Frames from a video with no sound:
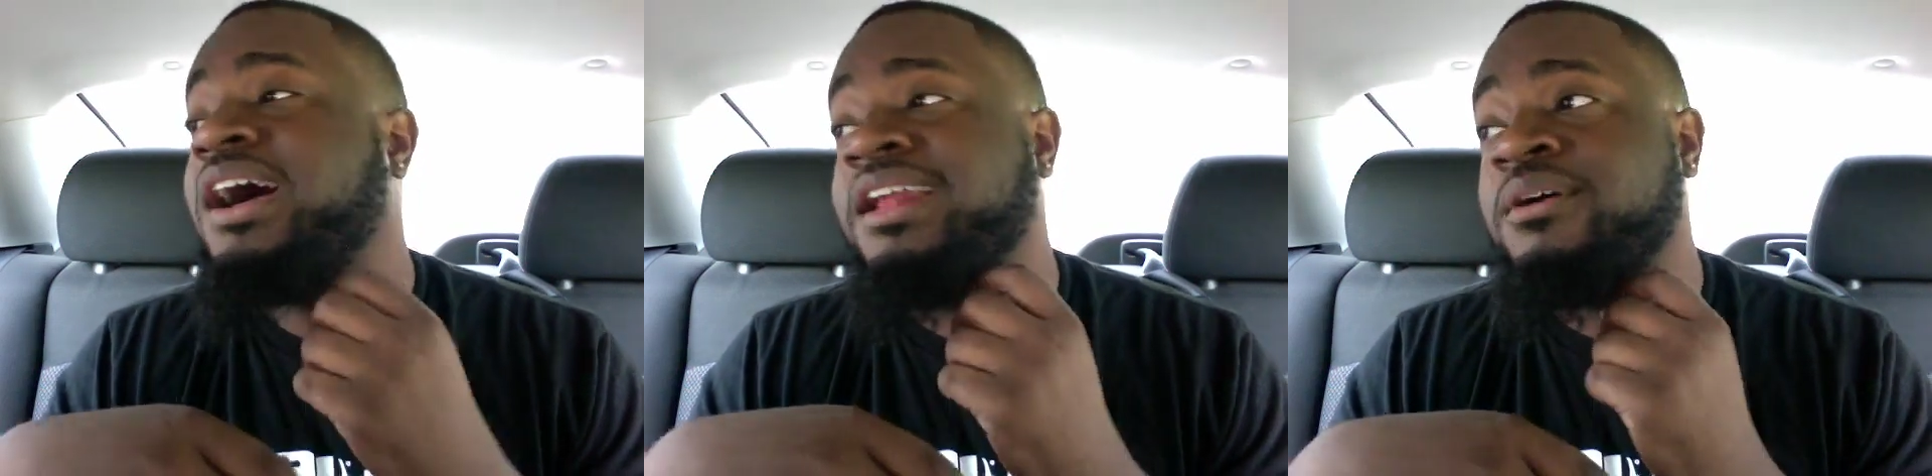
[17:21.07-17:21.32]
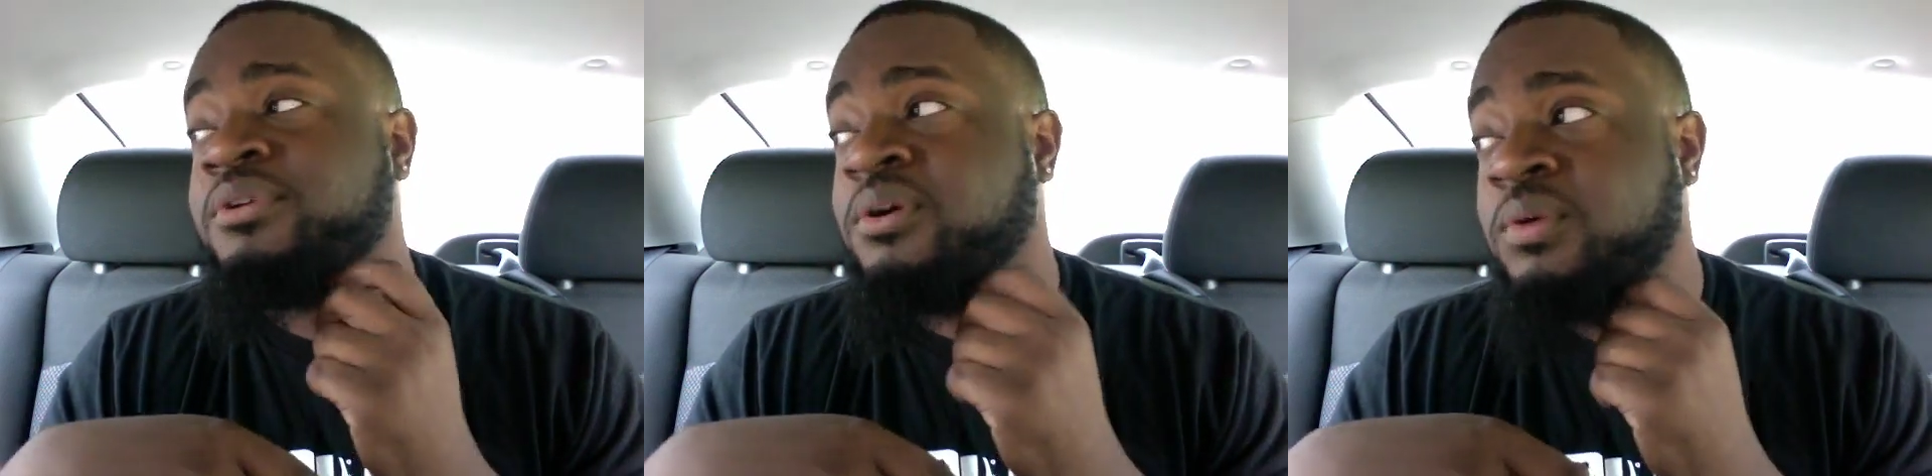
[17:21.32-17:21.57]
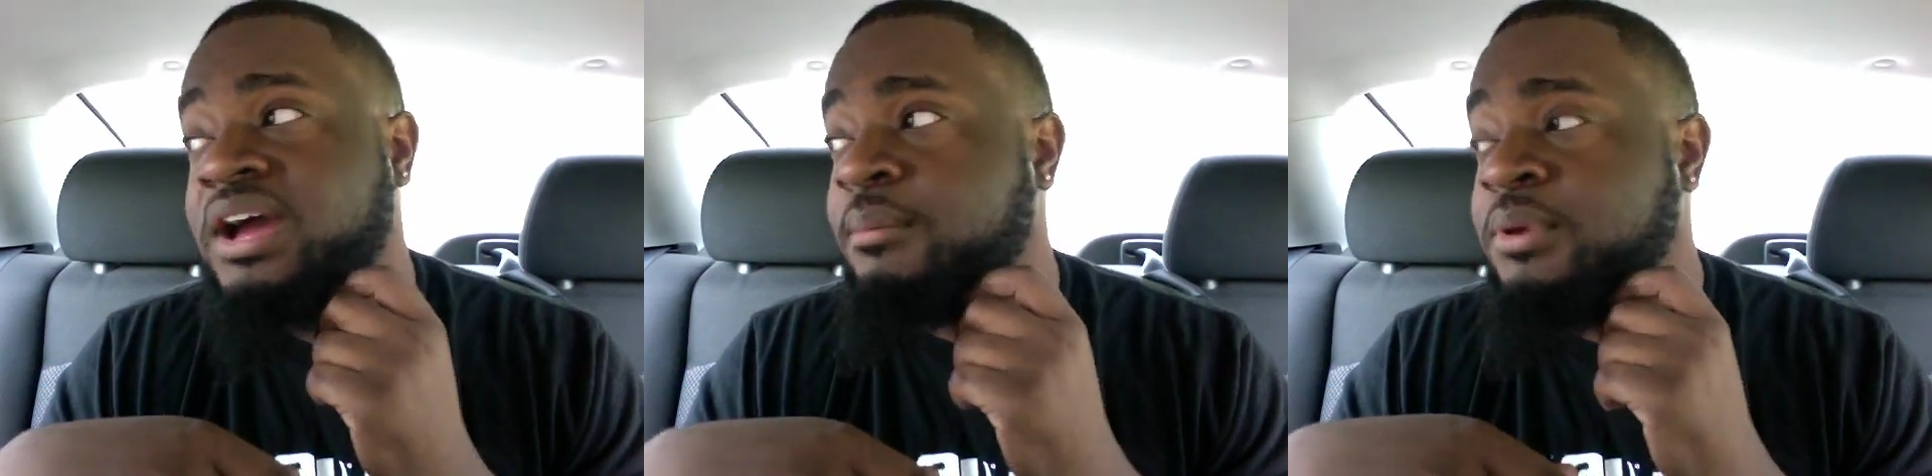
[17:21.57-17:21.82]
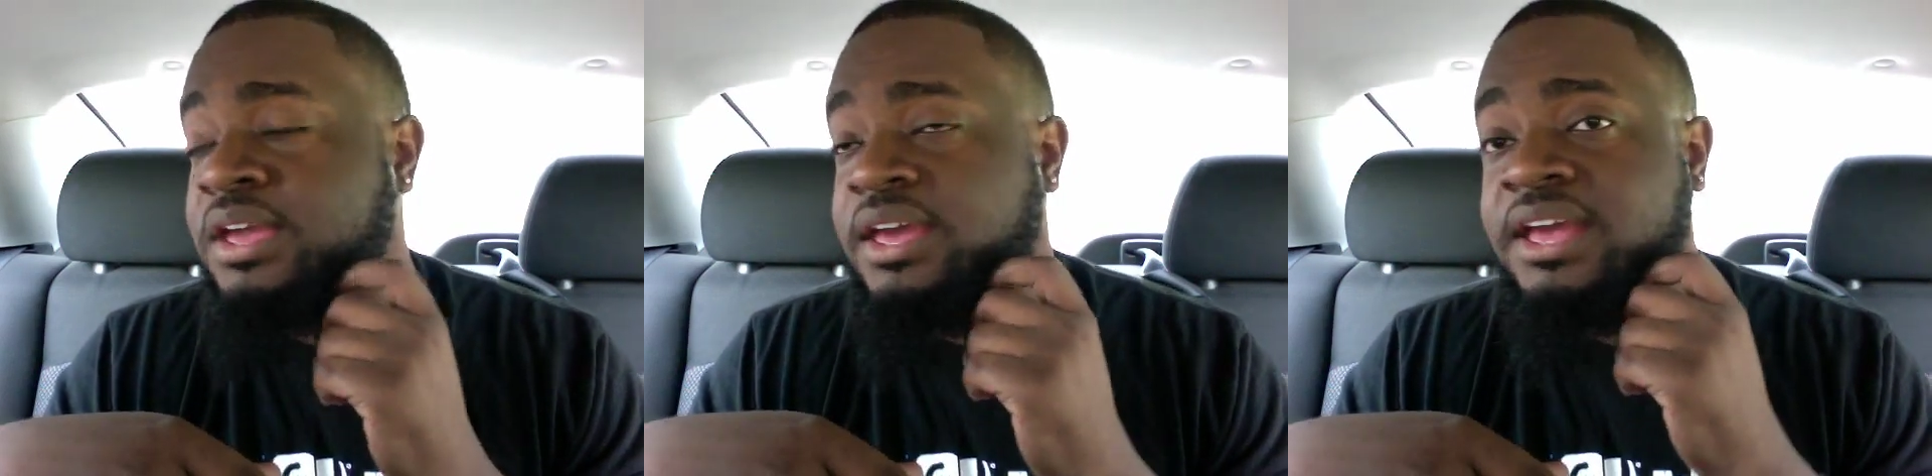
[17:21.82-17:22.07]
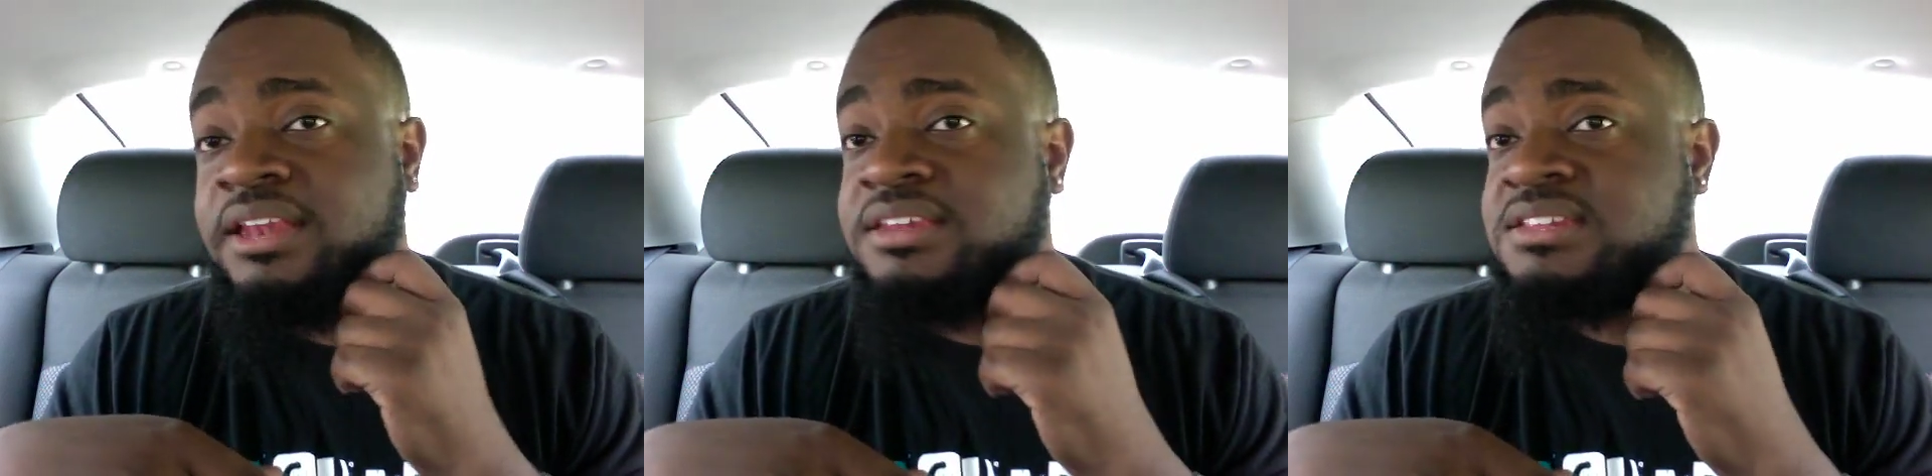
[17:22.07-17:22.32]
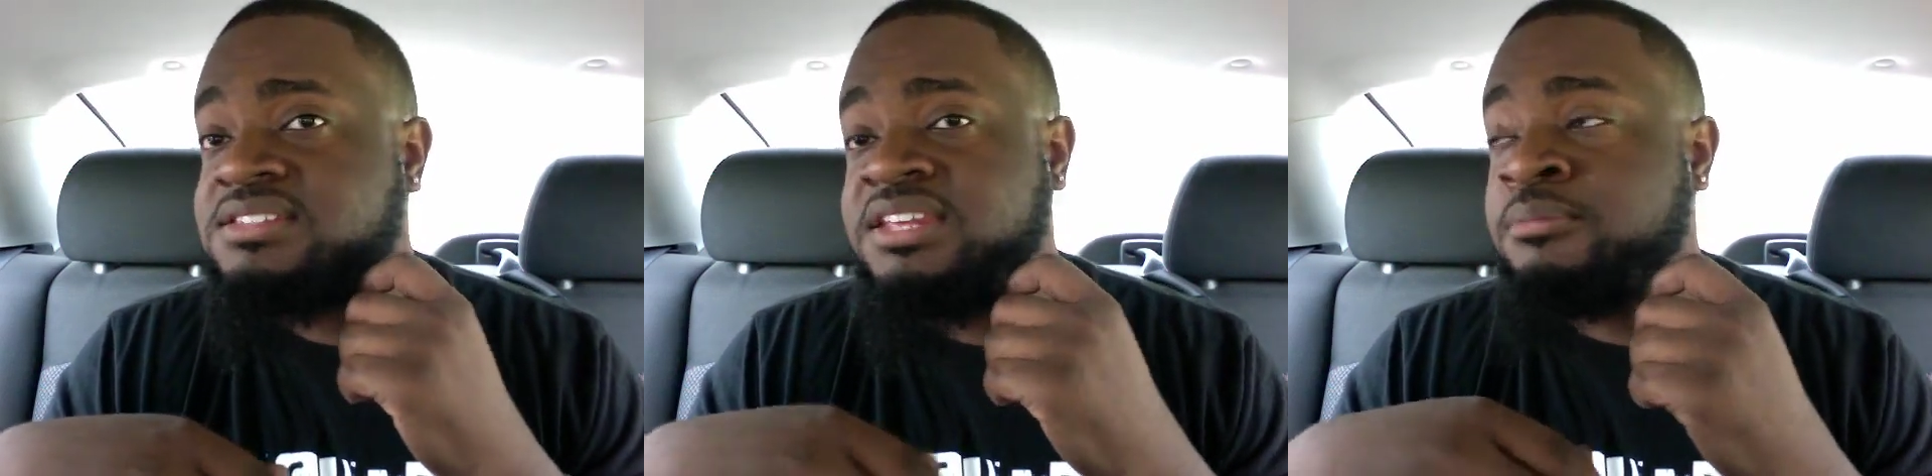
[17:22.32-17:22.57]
I don't know why we at this